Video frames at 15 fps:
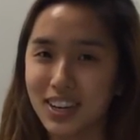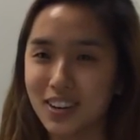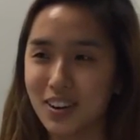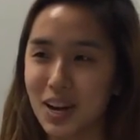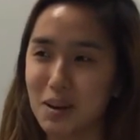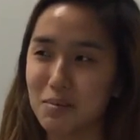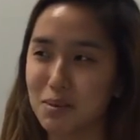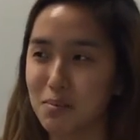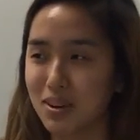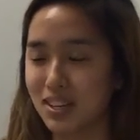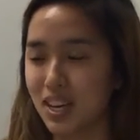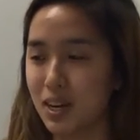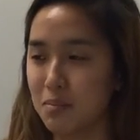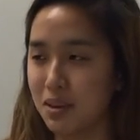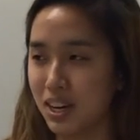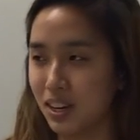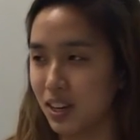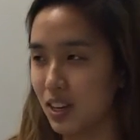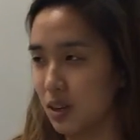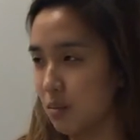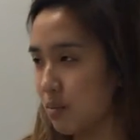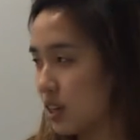grams per centimeter
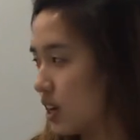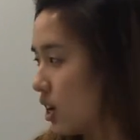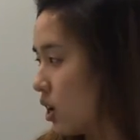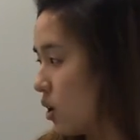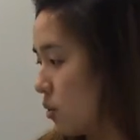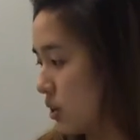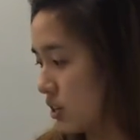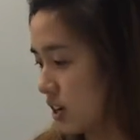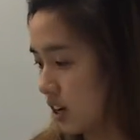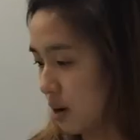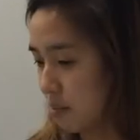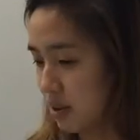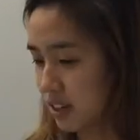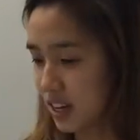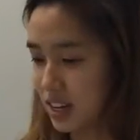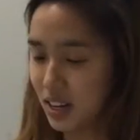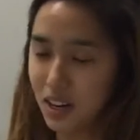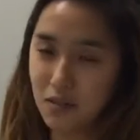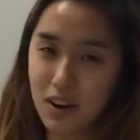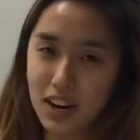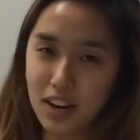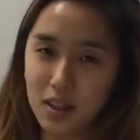cubed, which are numbers that you can
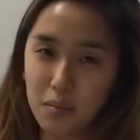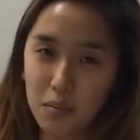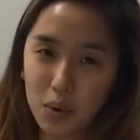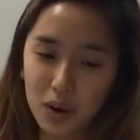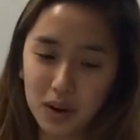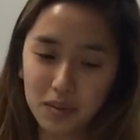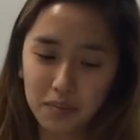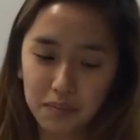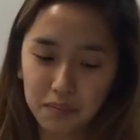write on the board.